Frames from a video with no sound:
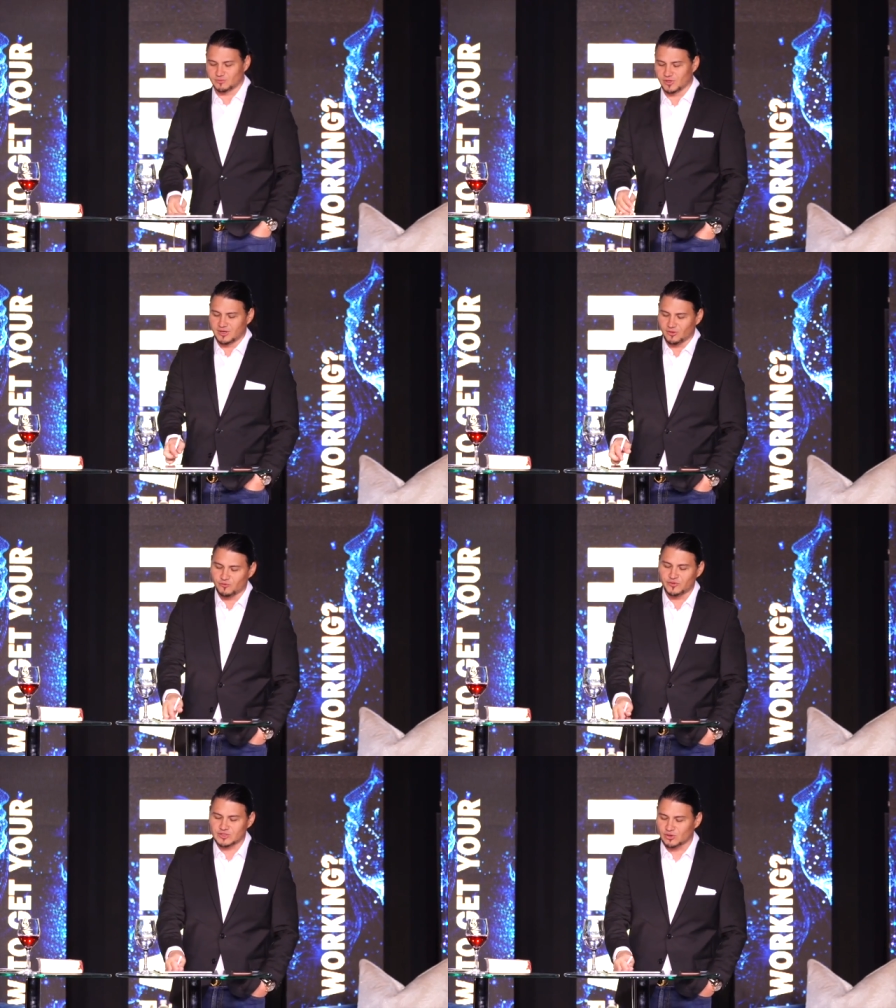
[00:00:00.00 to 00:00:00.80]
We're going to
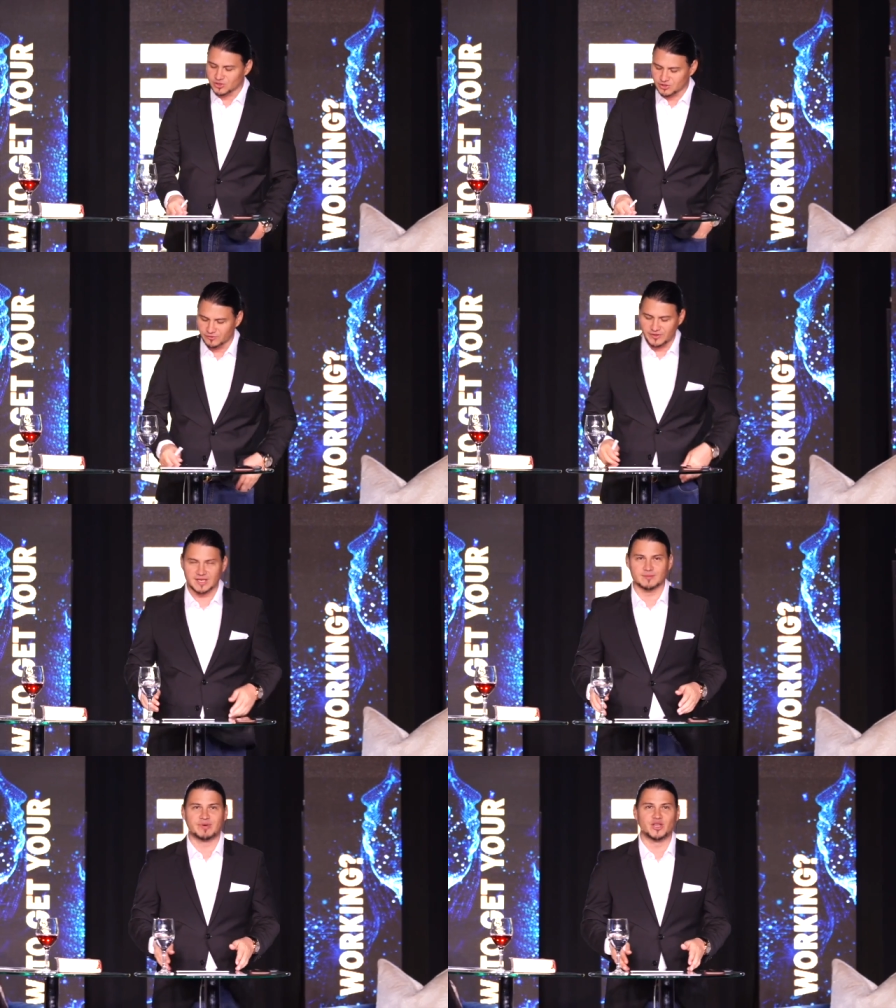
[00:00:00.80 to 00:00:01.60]
office ask you if that
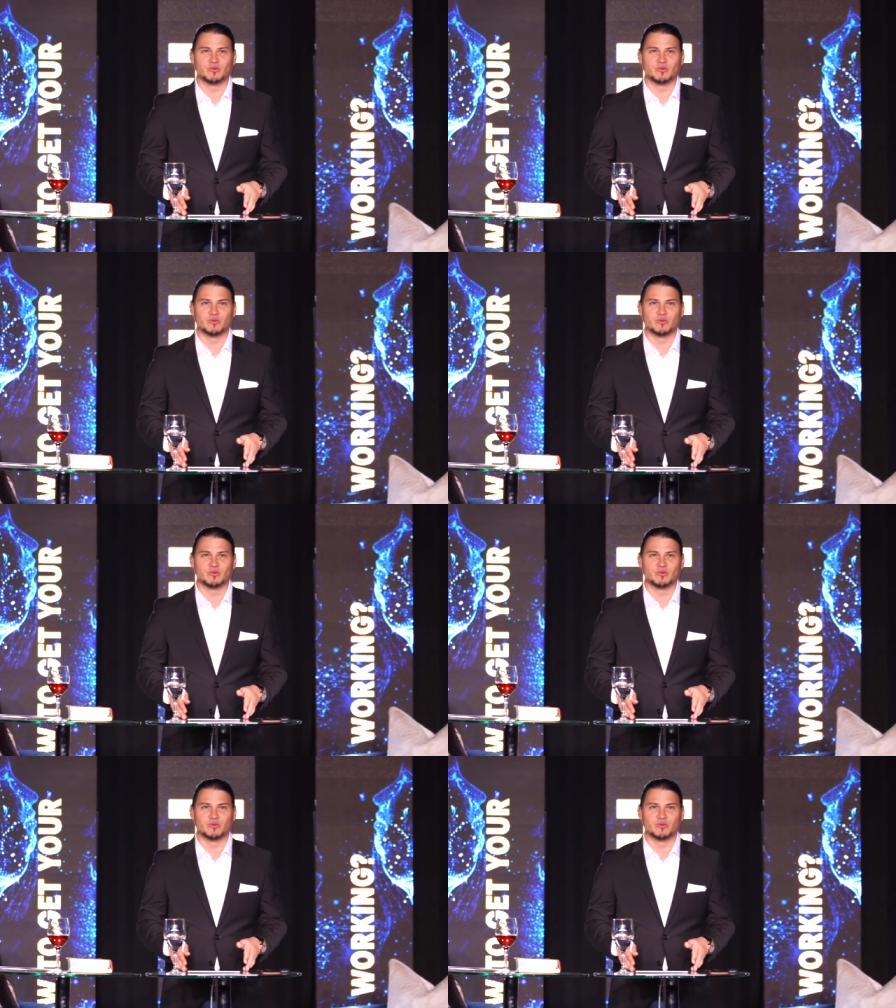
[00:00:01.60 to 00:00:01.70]
can pay your